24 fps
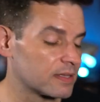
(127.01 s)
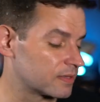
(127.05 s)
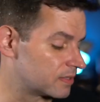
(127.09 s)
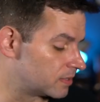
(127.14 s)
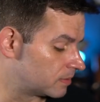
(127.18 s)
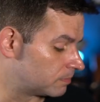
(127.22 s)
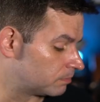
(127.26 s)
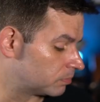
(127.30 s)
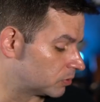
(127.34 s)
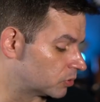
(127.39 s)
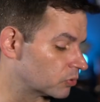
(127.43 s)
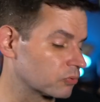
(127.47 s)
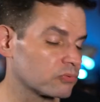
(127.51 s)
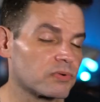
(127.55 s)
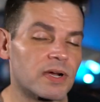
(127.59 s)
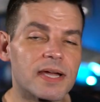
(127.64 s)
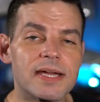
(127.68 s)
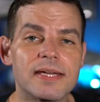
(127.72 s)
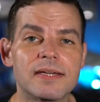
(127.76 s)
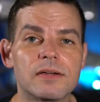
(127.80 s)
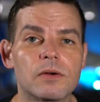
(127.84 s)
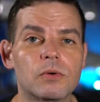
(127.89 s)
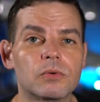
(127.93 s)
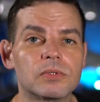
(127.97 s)
the
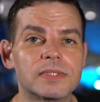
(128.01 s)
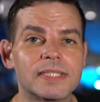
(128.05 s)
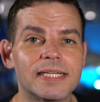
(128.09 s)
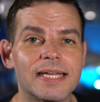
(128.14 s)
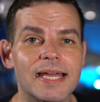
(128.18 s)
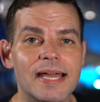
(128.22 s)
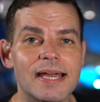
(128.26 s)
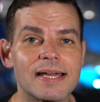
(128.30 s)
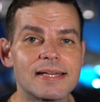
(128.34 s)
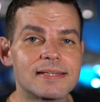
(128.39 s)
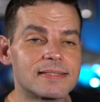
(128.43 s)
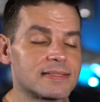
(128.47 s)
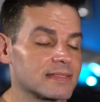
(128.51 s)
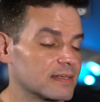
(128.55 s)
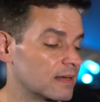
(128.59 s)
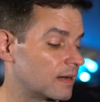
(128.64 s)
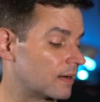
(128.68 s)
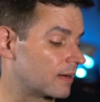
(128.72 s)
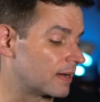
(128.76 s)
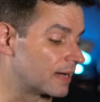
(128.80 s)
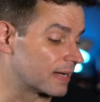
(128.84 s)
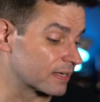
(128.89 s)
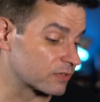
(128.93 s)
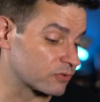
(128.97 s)
Blu-ray only has
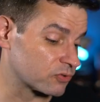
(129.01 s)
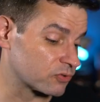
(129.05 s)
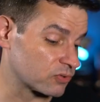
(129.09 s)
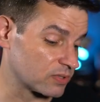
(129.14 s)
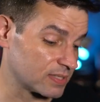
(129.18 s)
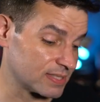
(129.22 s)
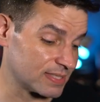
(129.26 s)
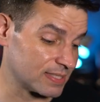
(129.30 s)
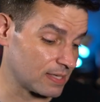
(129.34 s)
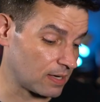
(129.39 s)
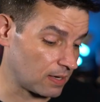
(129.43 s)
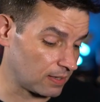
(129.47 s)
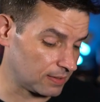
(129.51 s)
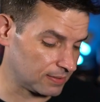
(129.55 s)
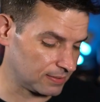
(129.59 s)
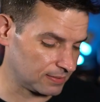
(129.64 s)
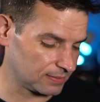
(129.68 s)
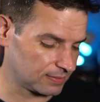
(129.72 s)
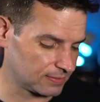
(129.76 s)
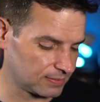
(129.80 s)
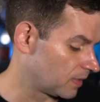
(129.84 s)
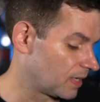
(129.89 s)
uh, extras on it.